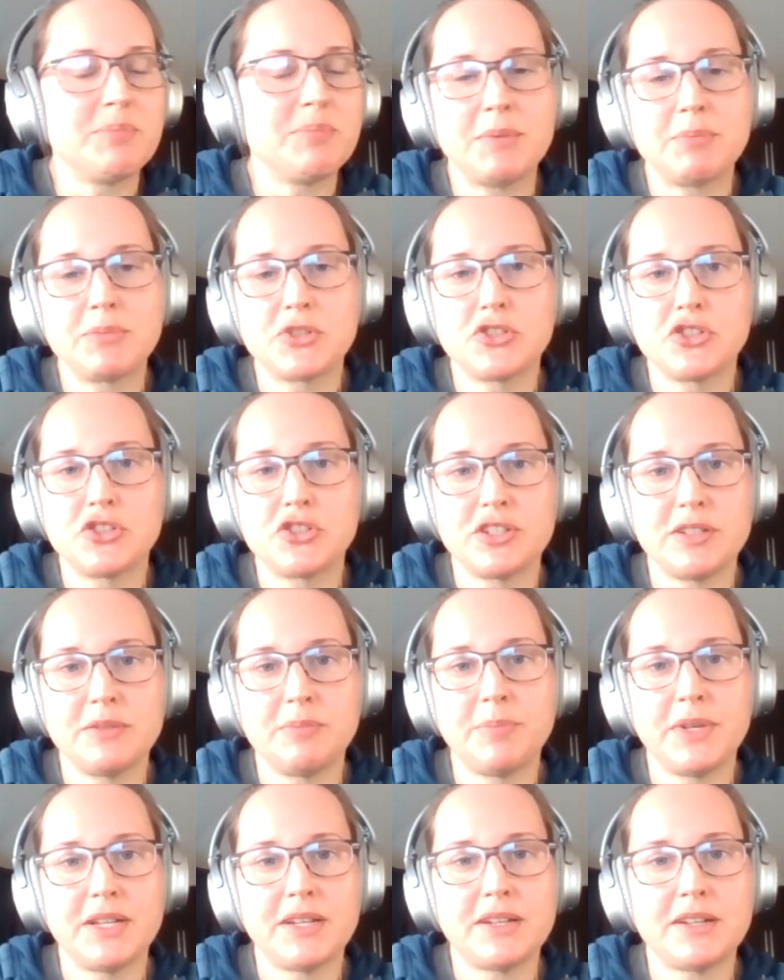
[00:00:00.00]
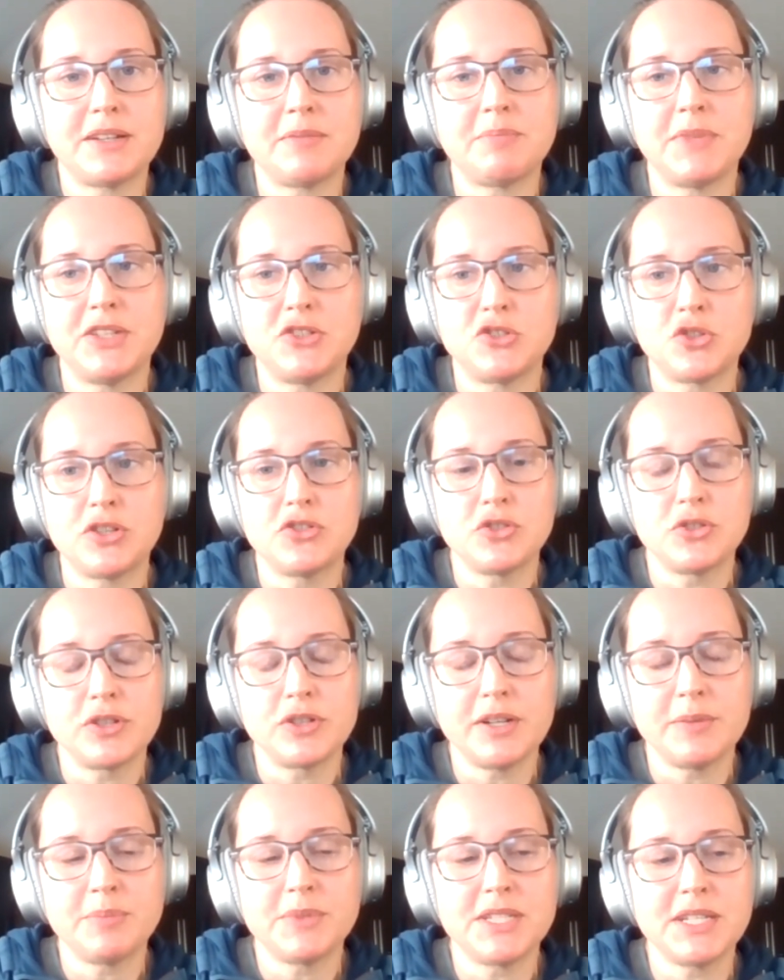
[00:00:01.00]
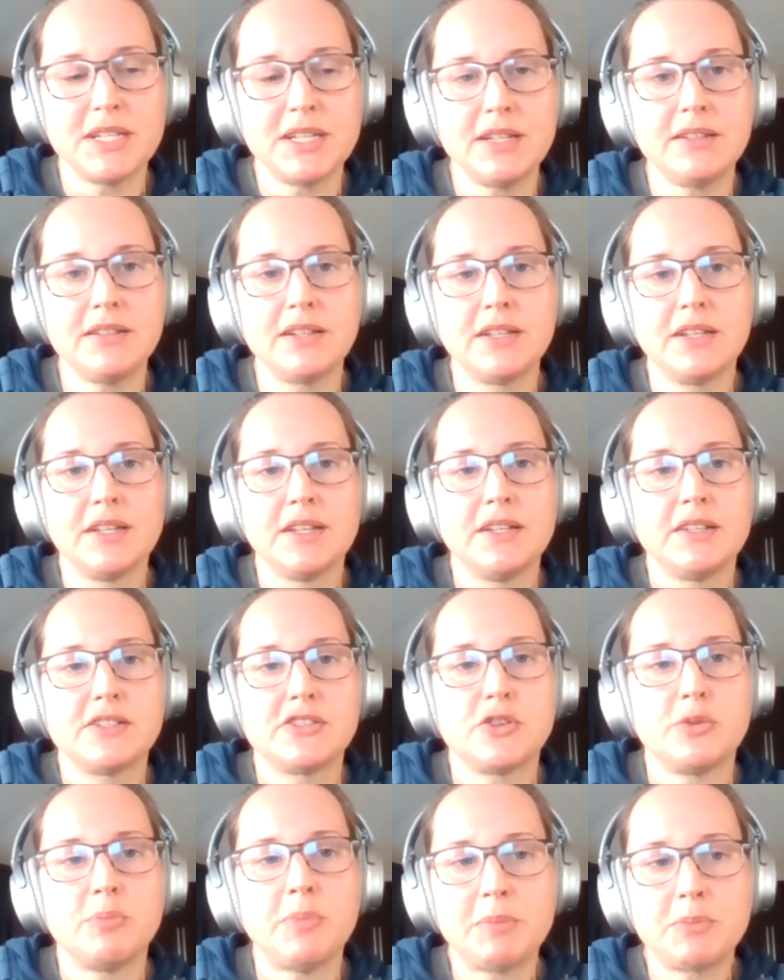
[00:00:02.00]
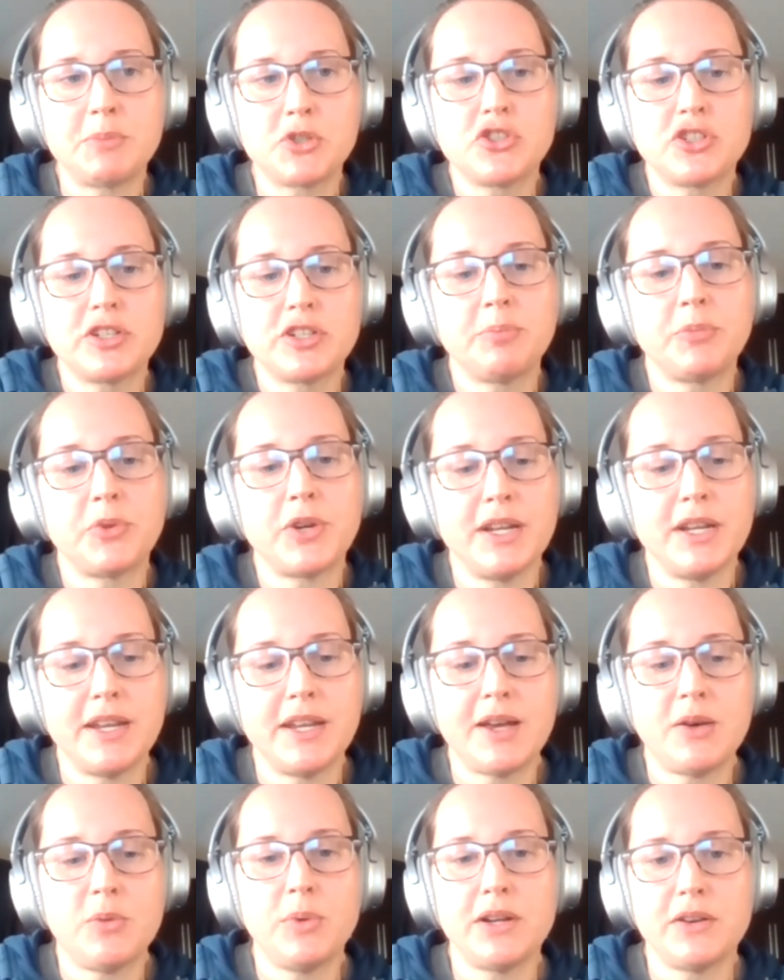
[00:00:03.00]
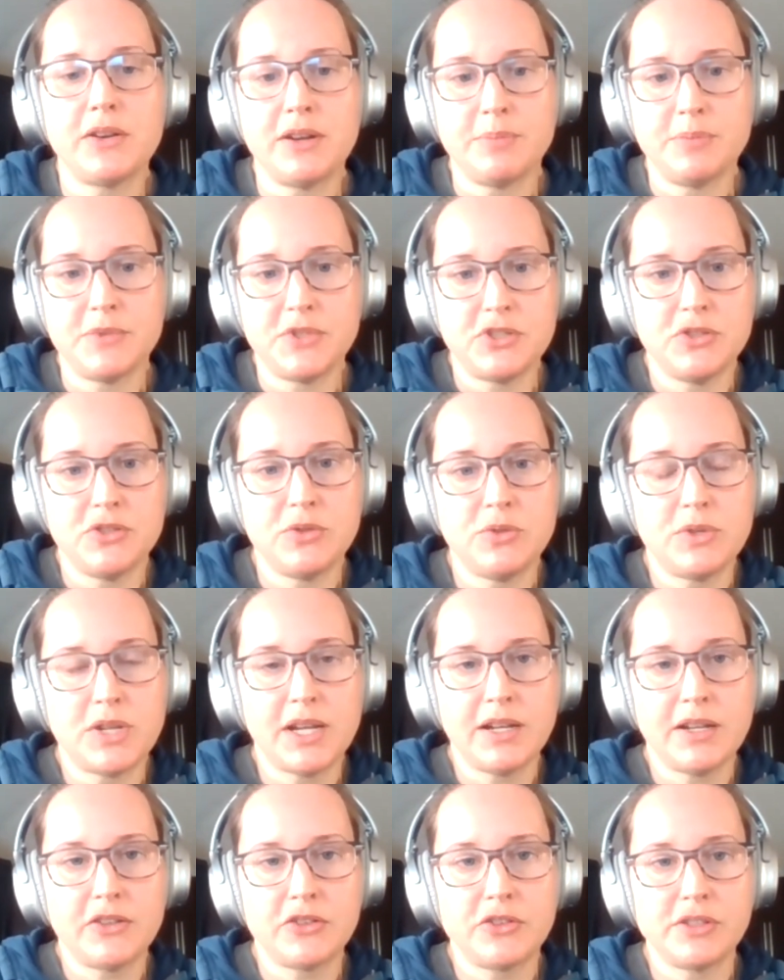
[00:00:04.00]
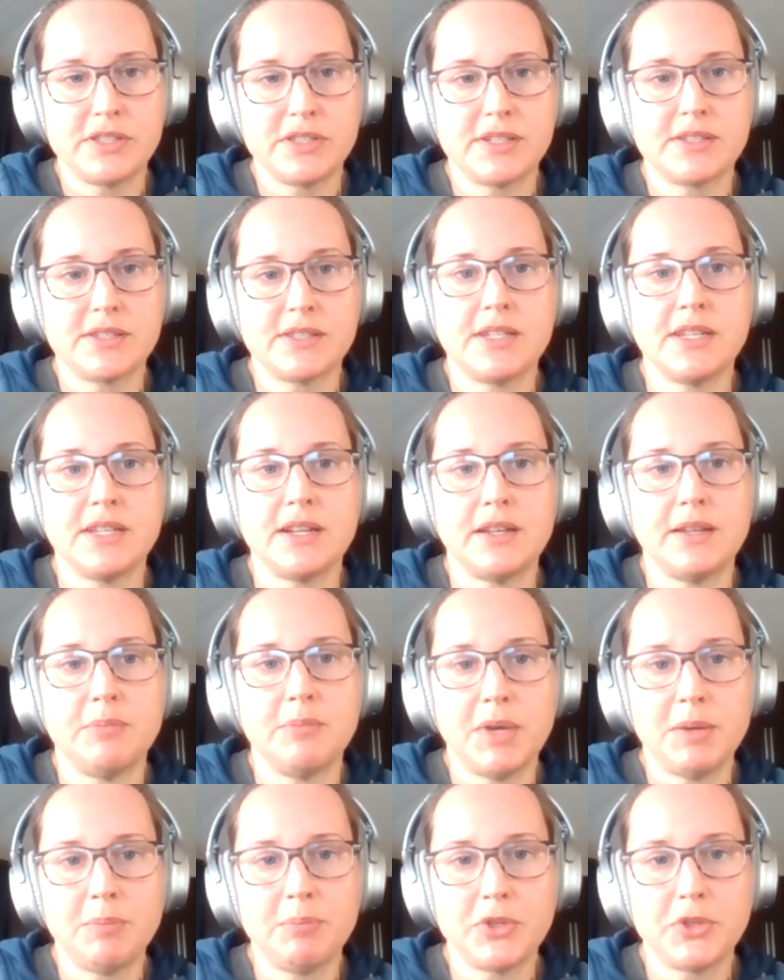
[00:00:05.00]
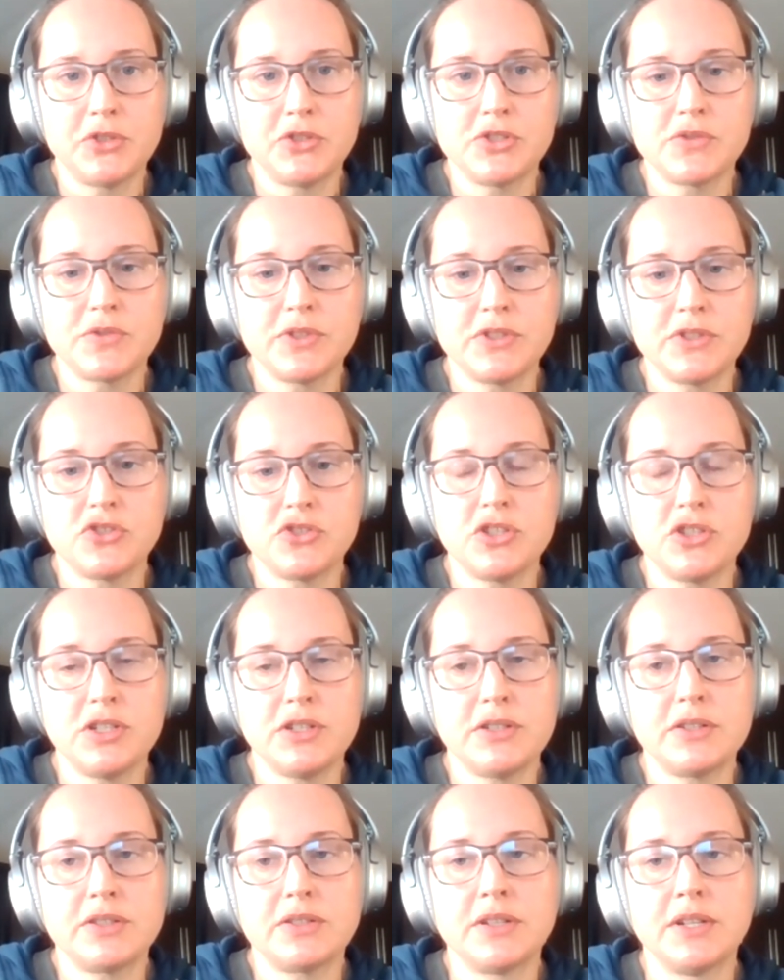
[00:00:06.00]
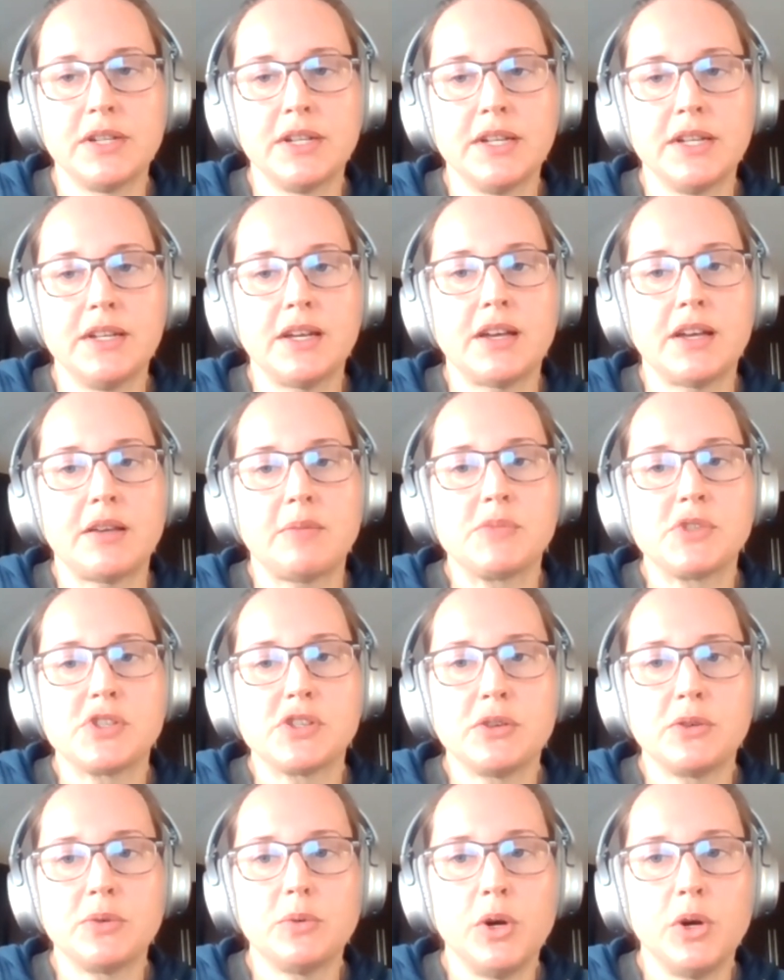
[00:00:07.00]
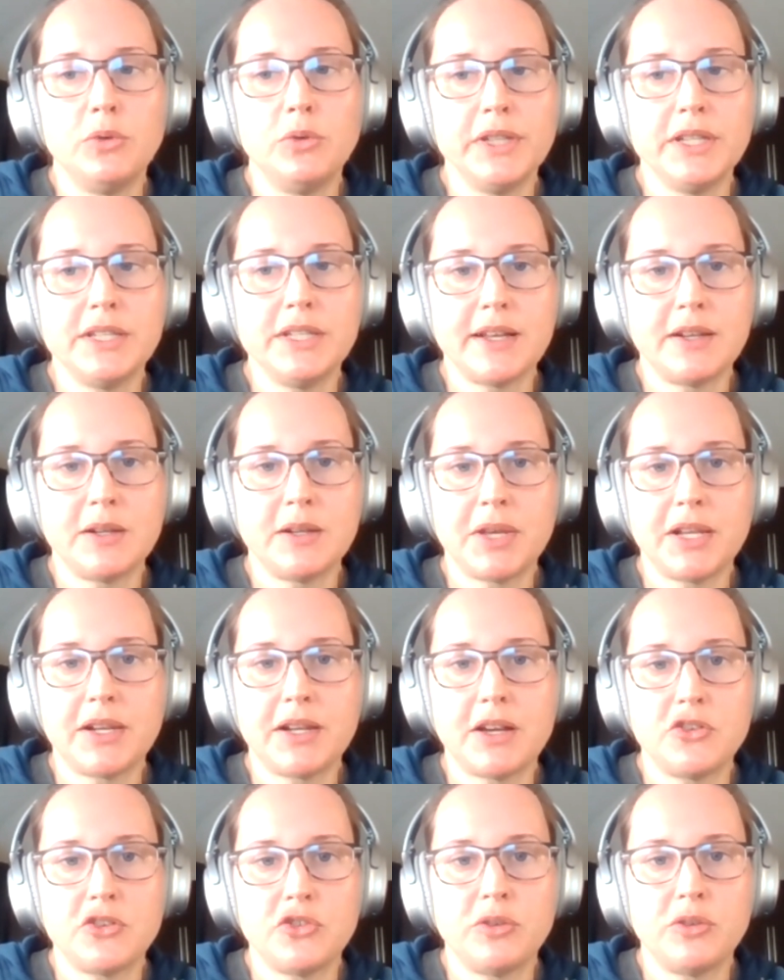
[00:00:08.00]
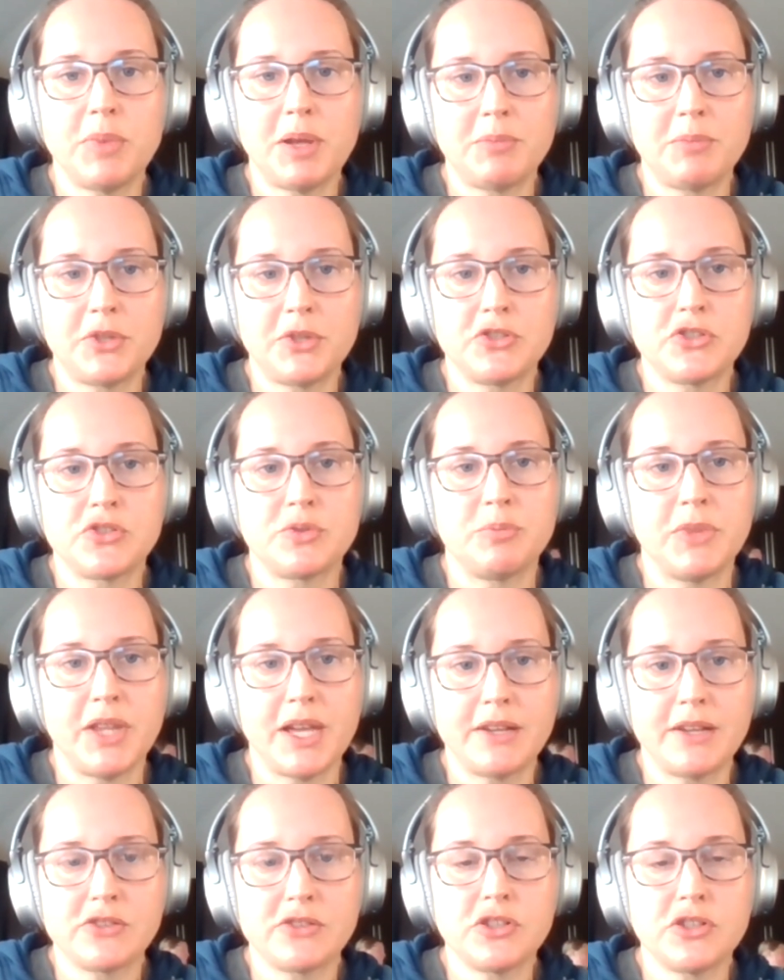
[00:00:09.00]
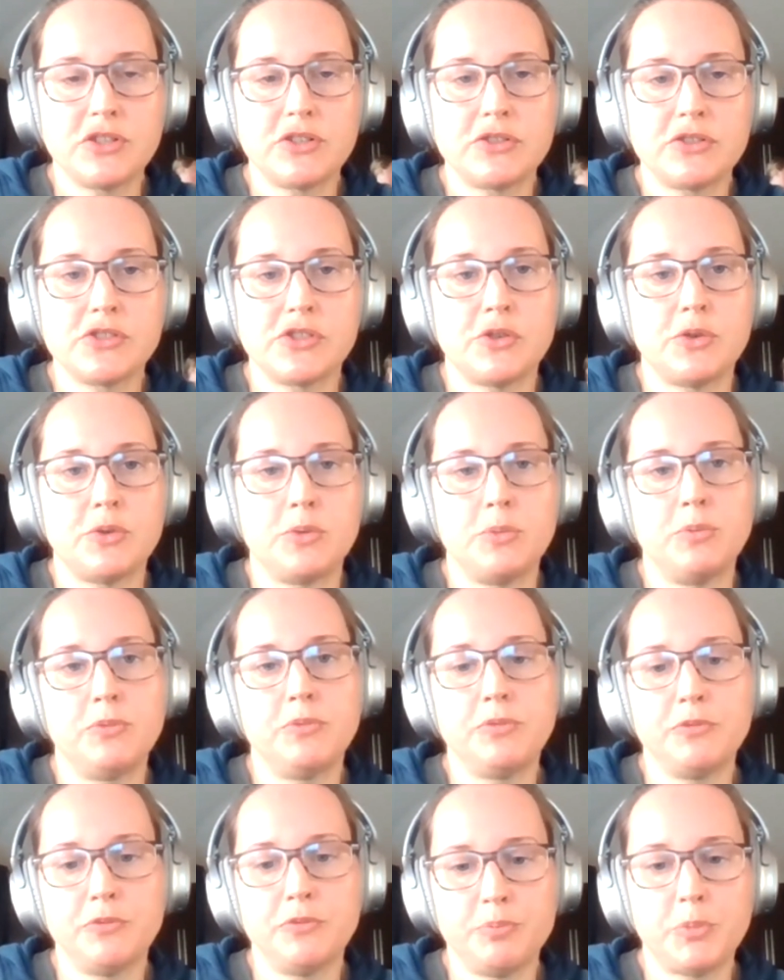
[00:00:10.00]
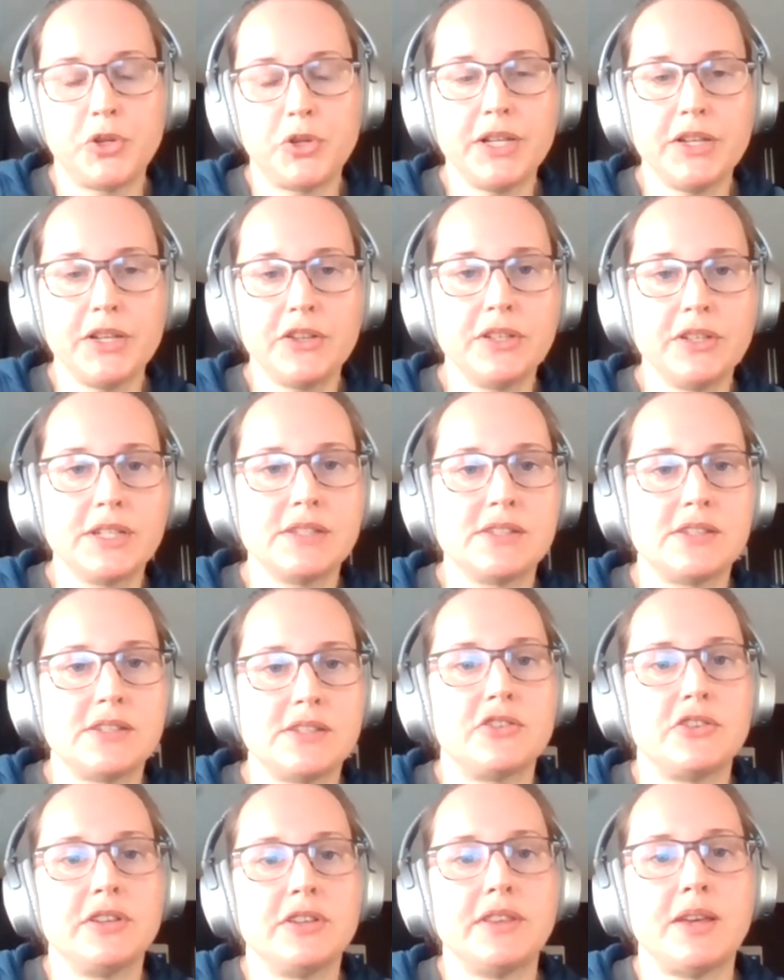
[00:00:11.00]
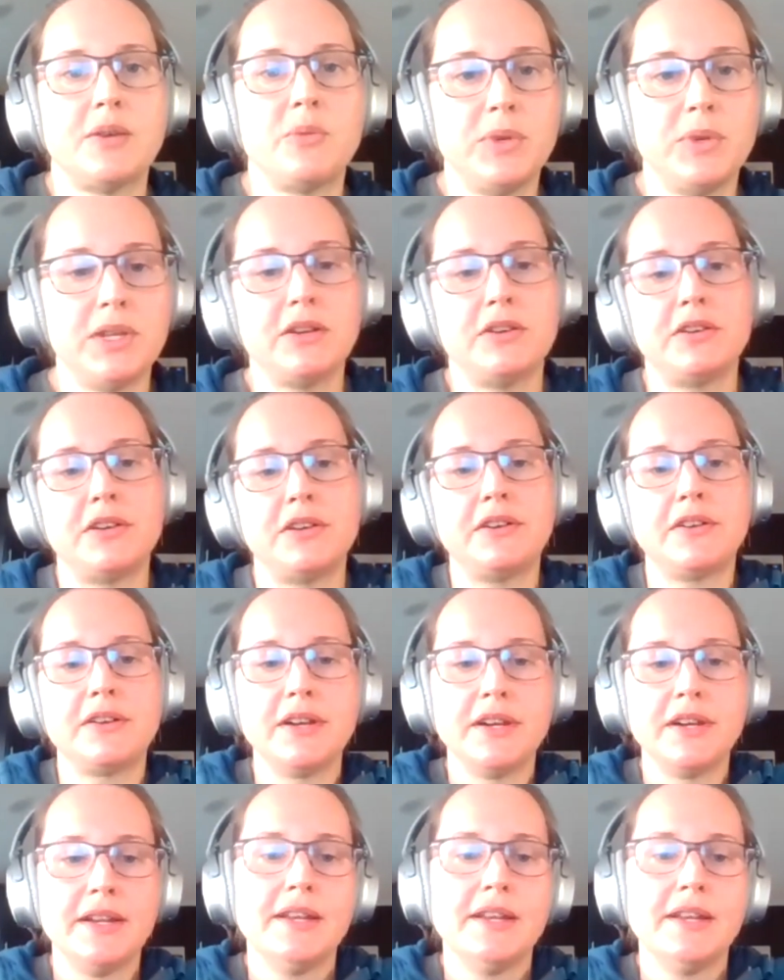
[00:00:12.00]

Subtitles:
membership and treasurer update. So membership right now, we are up to 969 members for this year. So only down about 100 members from last year. So pretty good considering that we are